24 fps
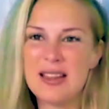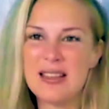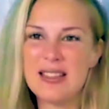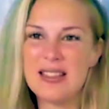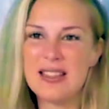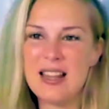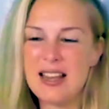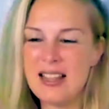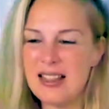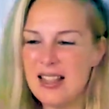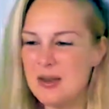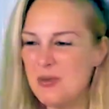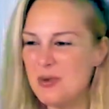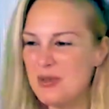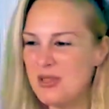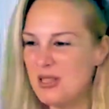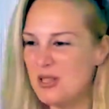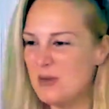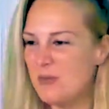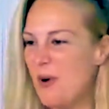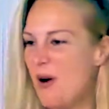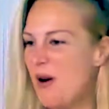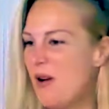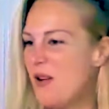It's like there was
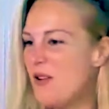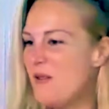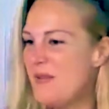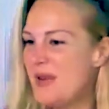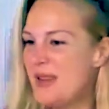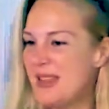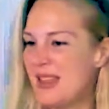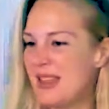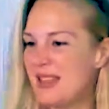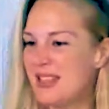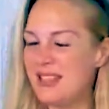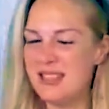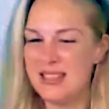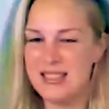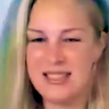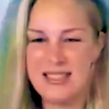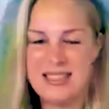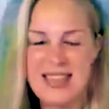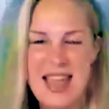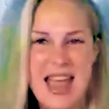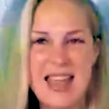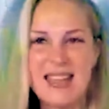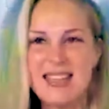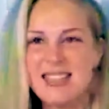this part of me that's just
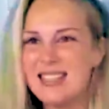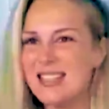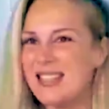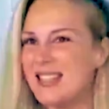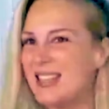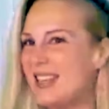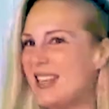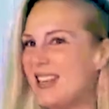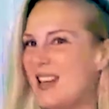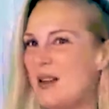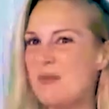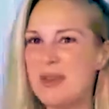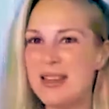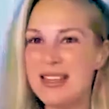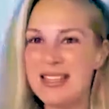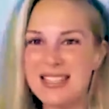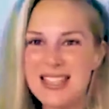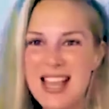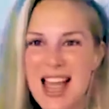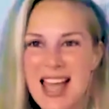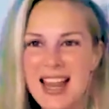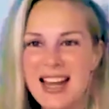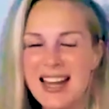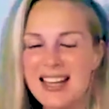dancing and I'm
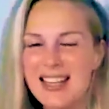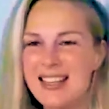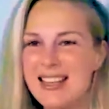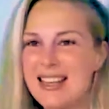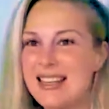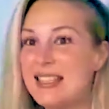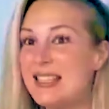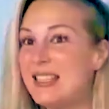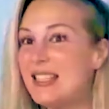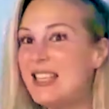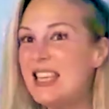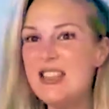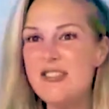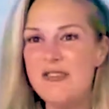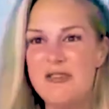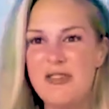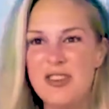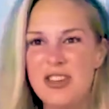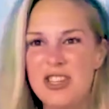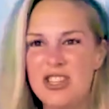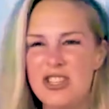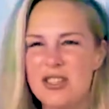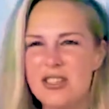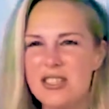excited and I see the
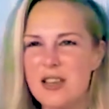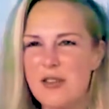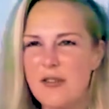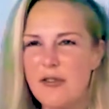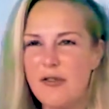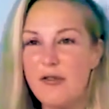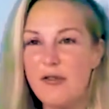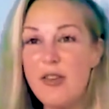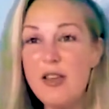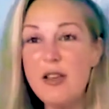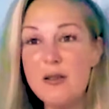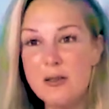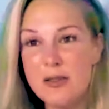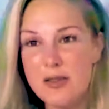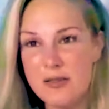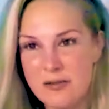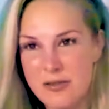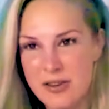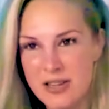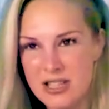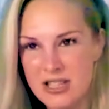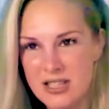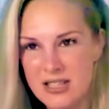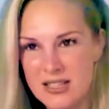visions, I feel the
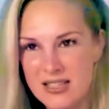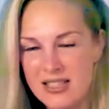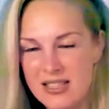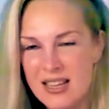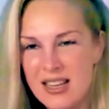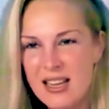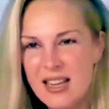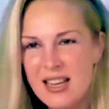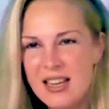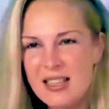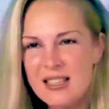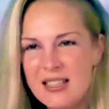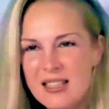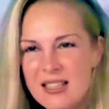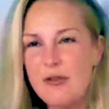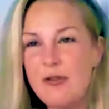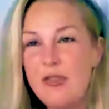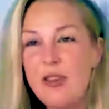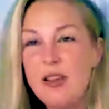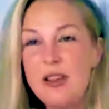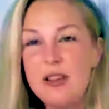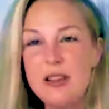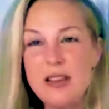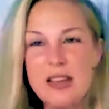visions. It's like
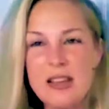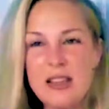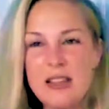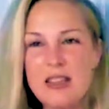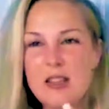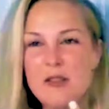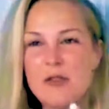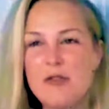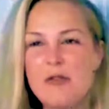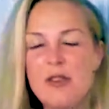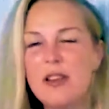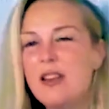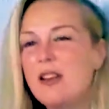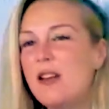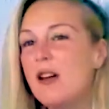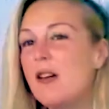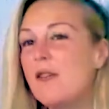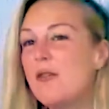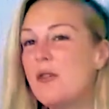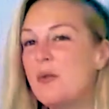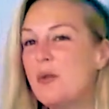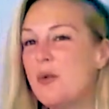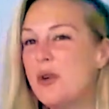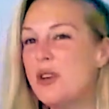feeling the feeling
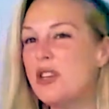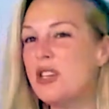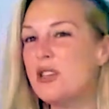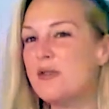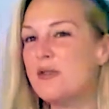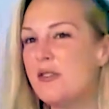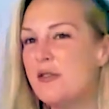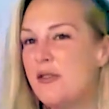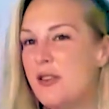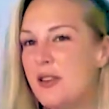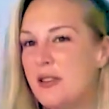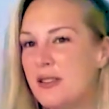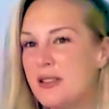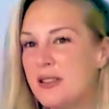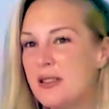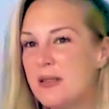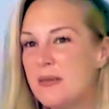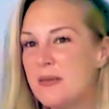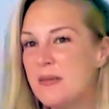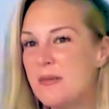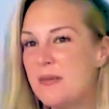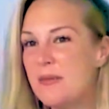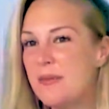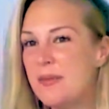of the wish fulfilled.
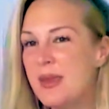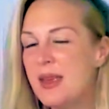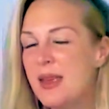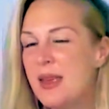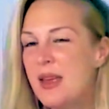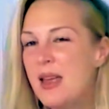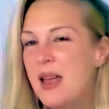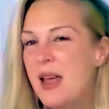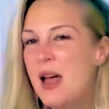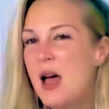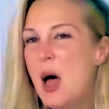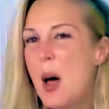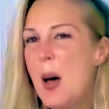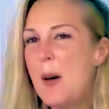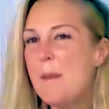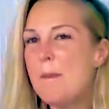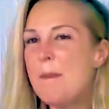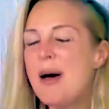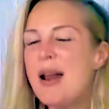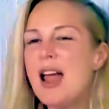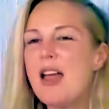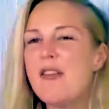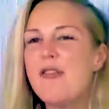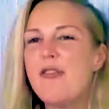
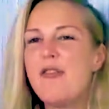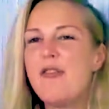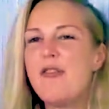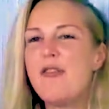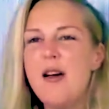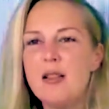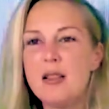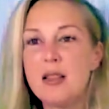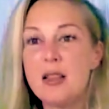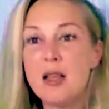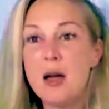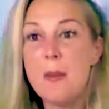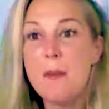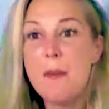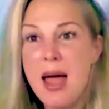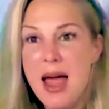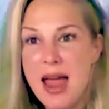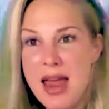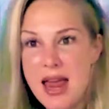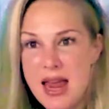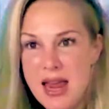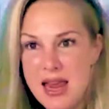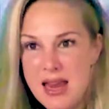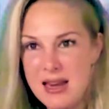But I felt
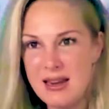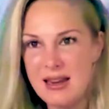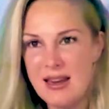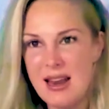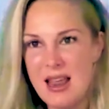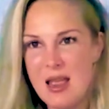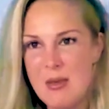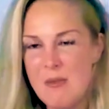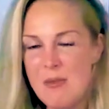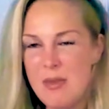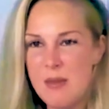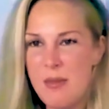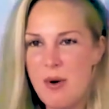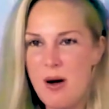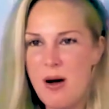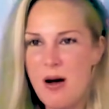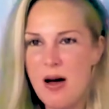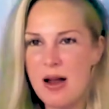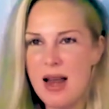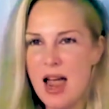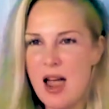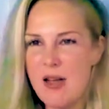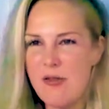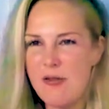pain in my
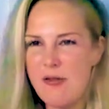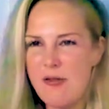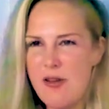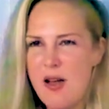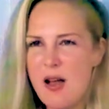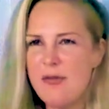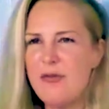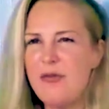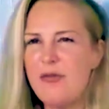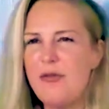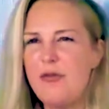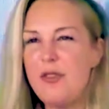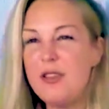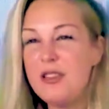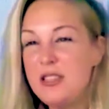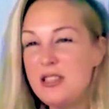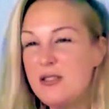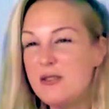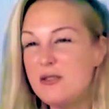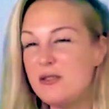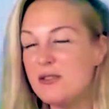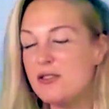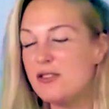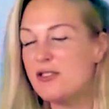body. I felt
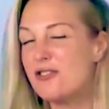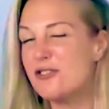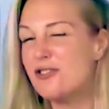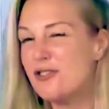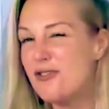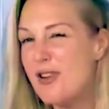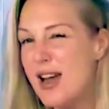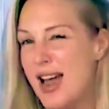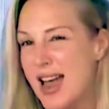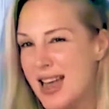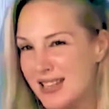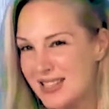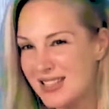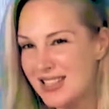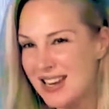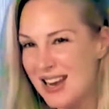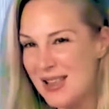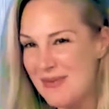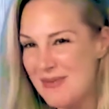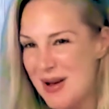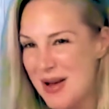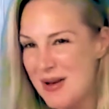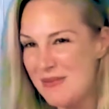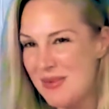physical stress
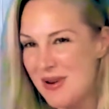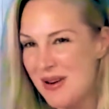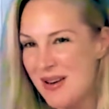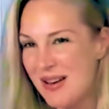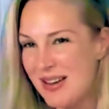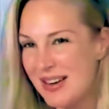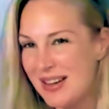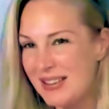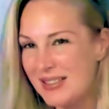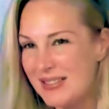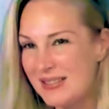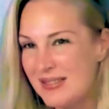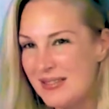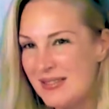in my body.